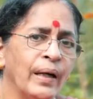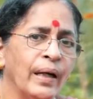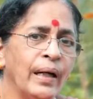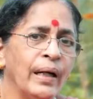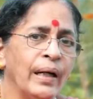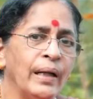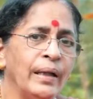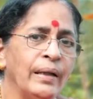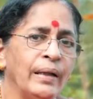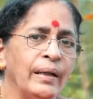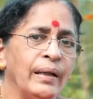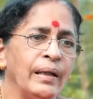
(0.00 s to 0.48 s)

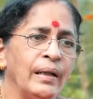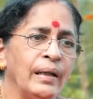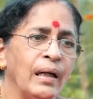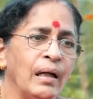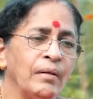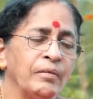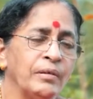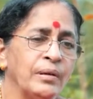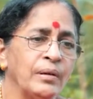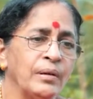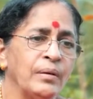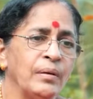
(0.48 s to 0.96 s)
And
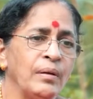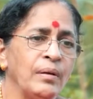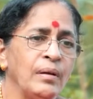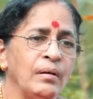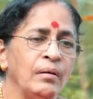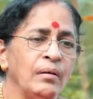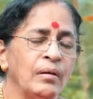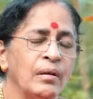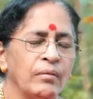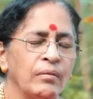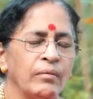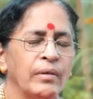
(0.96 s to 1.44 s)
after
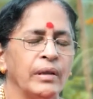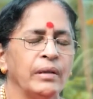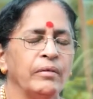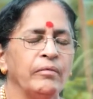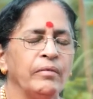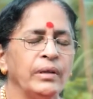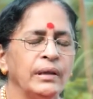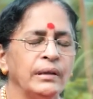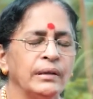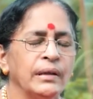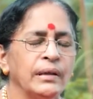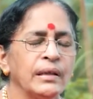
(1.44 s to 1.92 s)
all, when
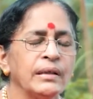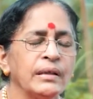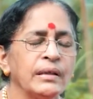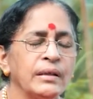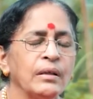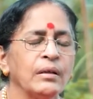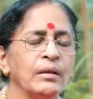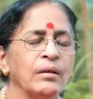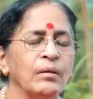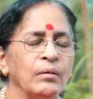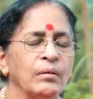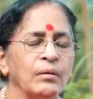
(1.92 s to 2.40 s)
we
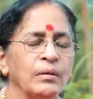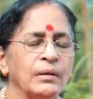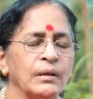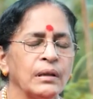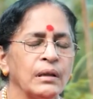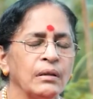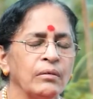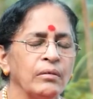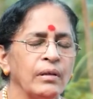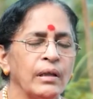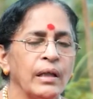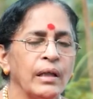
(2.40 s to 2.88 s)
just
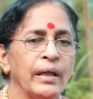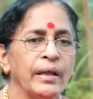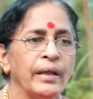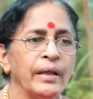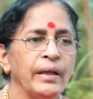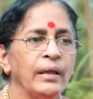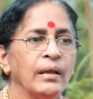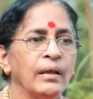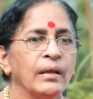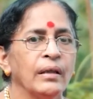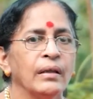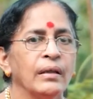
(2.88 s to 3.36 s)
close our
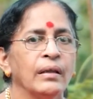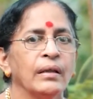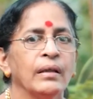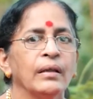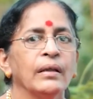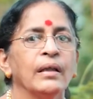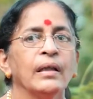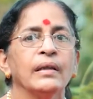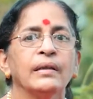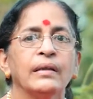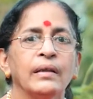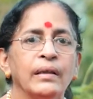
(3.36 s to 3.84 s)
eye,
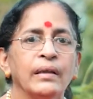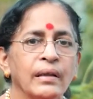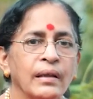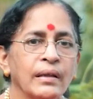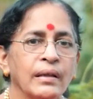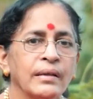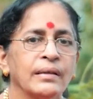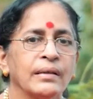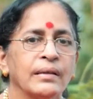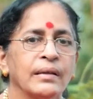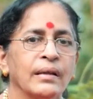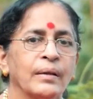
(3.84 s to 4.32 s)
nothing
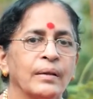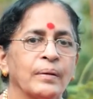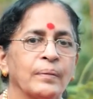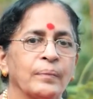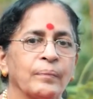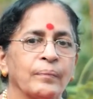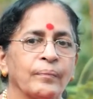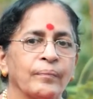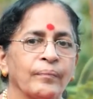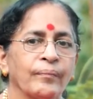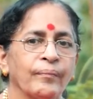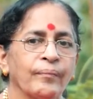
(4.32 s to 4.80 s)
is there.
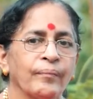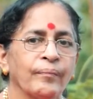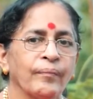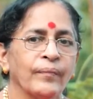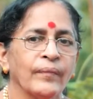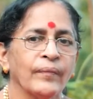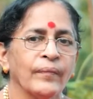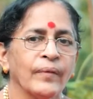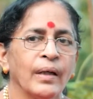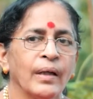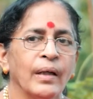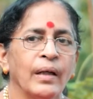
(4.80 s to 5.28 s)

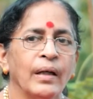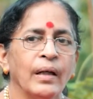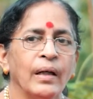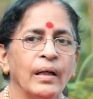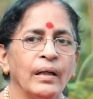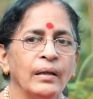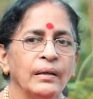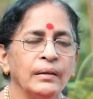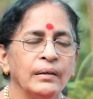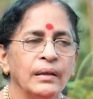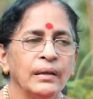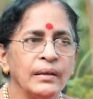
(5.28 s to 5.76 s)

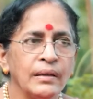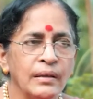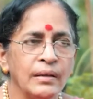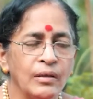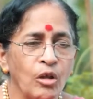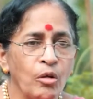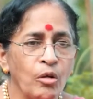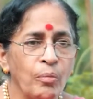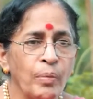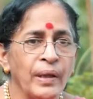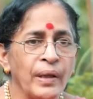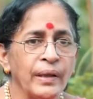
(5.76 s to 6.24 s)
And just
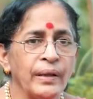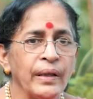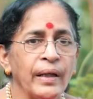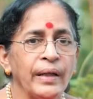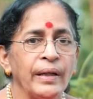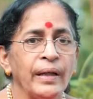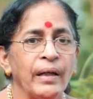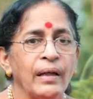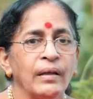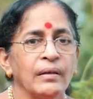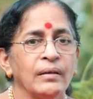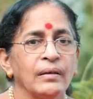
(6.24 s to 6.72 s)
opening the
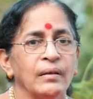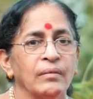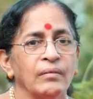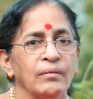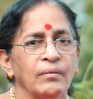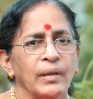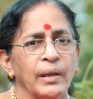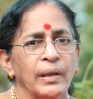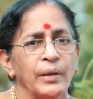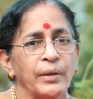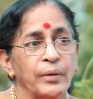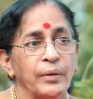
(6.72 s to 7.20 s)
eye,
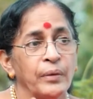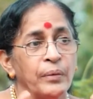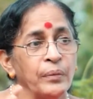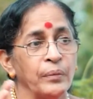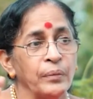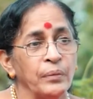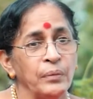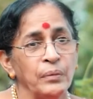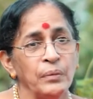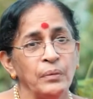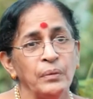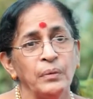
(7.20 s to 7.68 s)
a
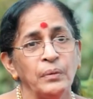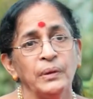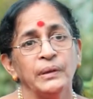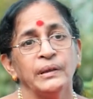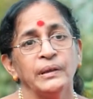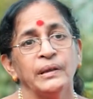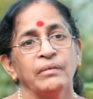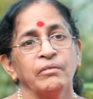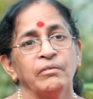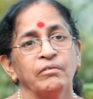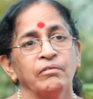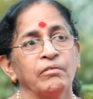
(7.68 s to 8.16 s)

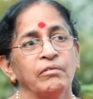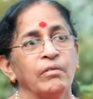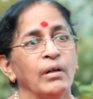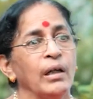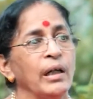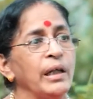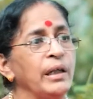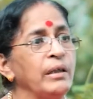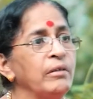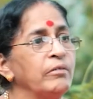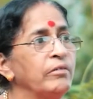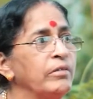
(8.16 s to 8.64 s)
huge,
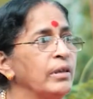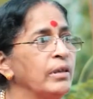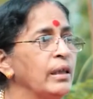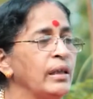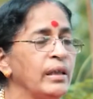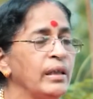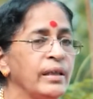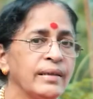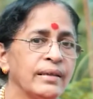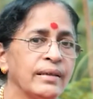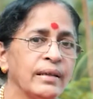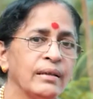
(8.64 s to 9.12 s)
wide
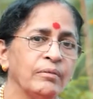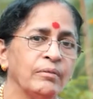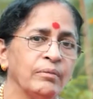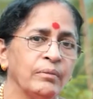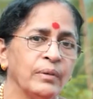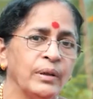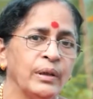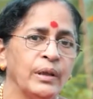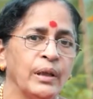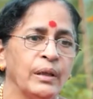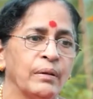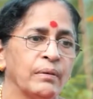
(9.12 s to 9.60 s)
world is
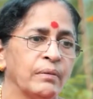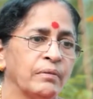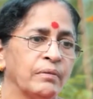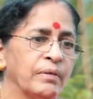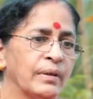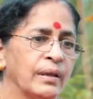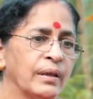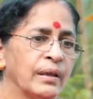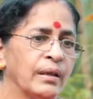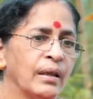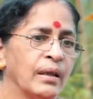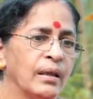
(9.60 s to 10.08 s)
in our
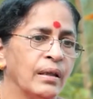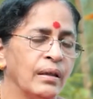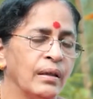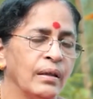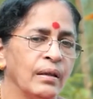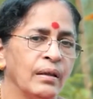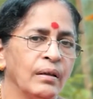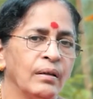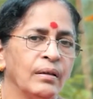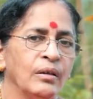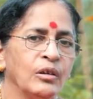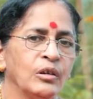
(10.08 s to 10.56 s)
front.
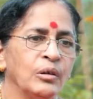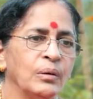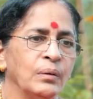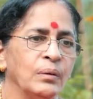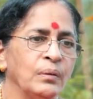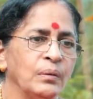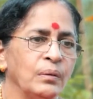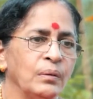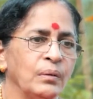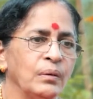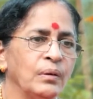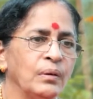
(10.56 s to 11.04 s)

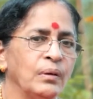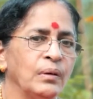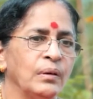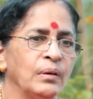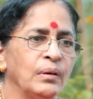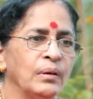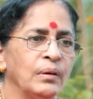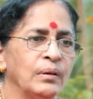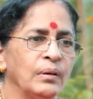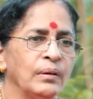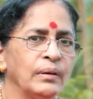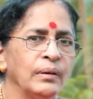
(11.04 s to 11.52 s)
So
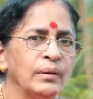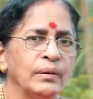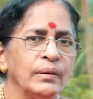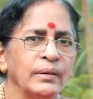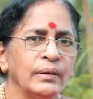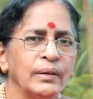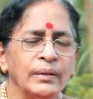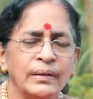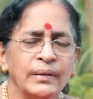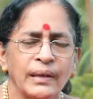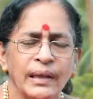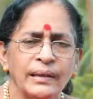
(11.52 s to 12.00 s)

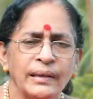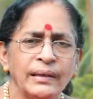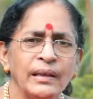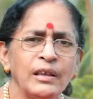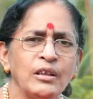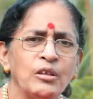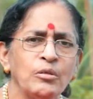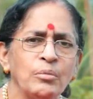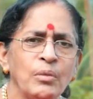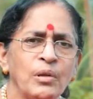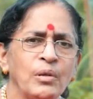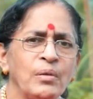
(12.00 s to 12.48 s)
such
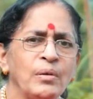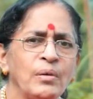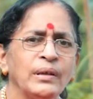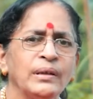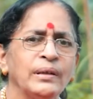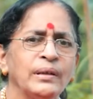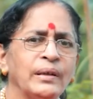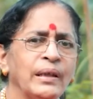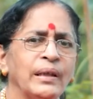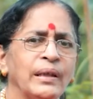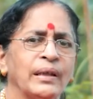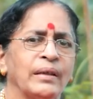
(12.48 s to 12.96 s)
a small
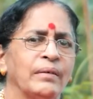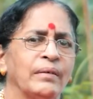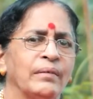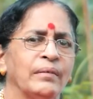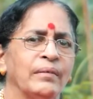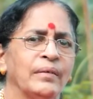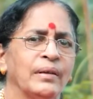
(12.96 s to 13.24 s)
thing,